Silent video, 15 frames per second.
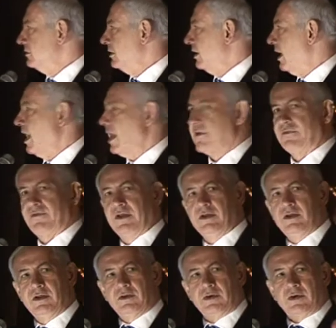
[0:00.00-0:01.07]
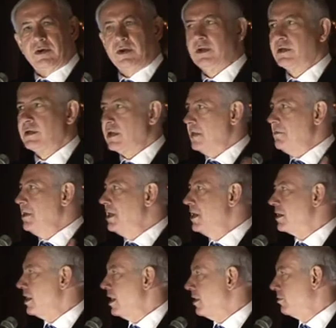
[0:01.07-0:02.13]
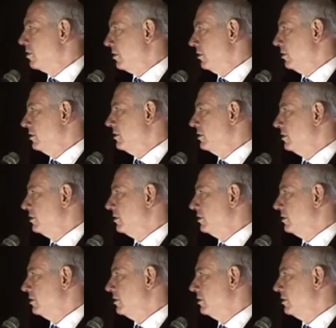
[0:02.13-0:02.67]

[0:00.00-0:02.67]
have in your immediate neighborhood